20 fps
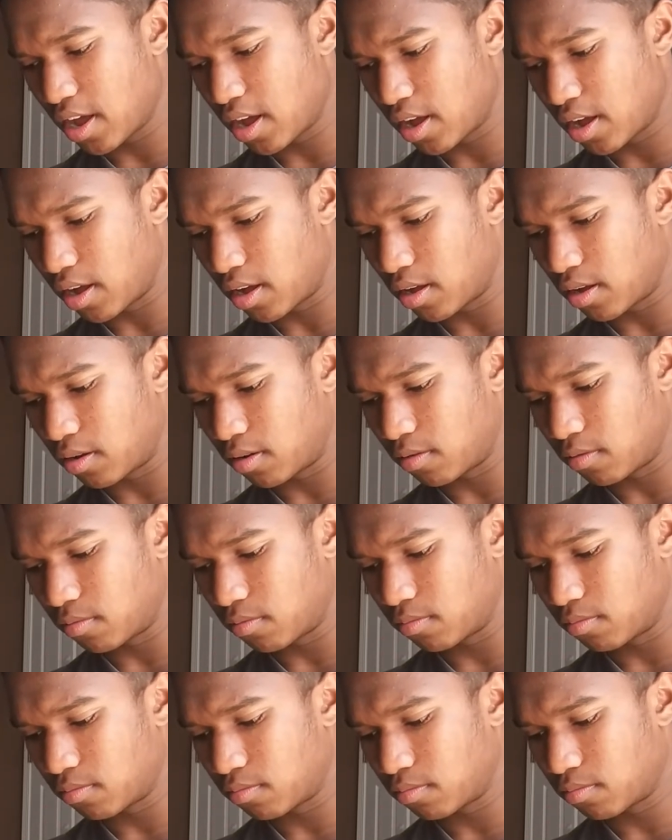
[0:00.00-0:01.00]

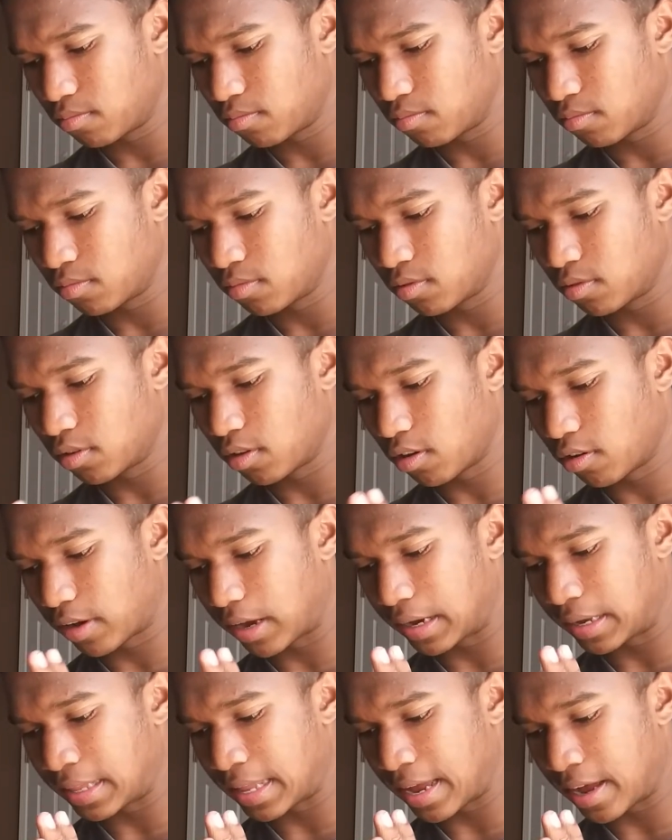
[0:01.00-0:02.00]
Um,
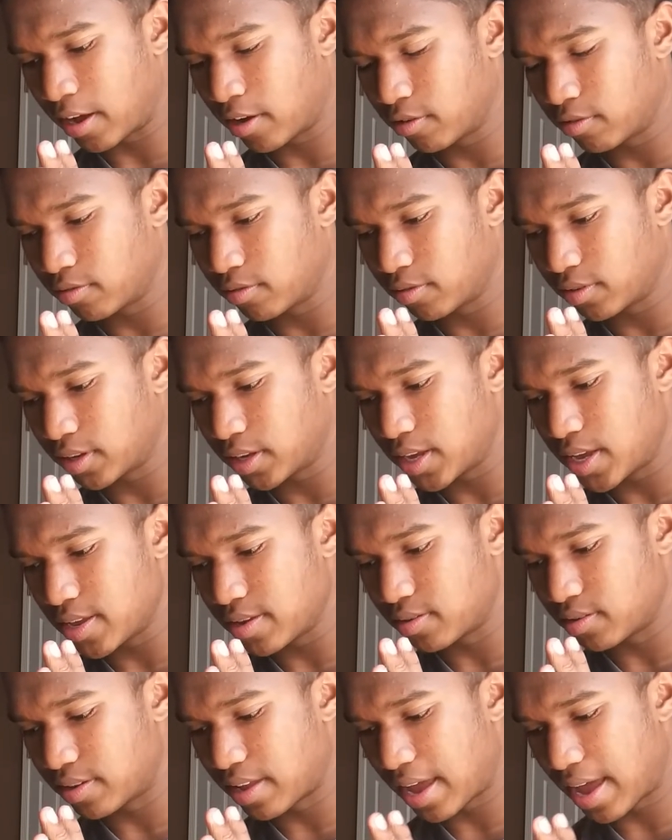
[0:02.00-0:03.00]
okay, now
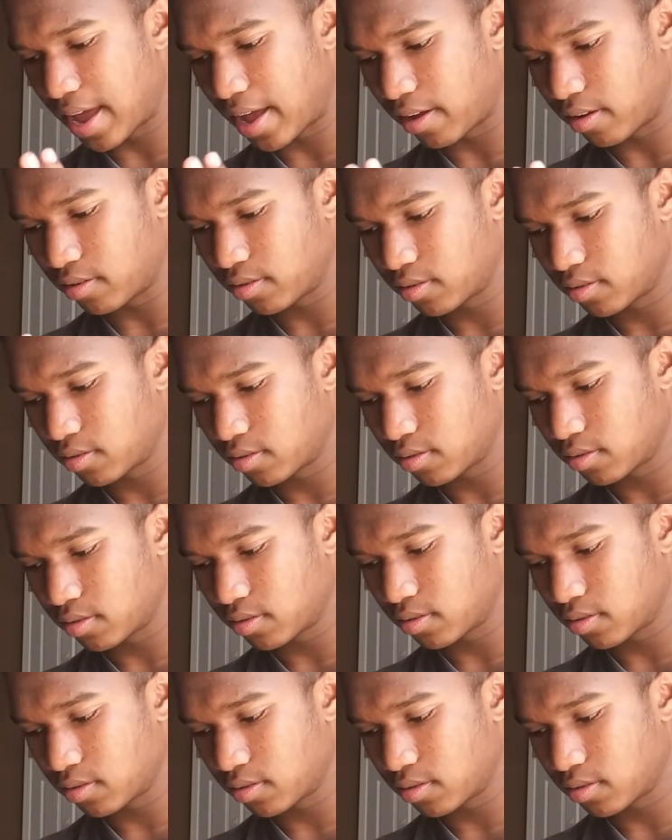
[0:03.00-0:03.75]
He's down.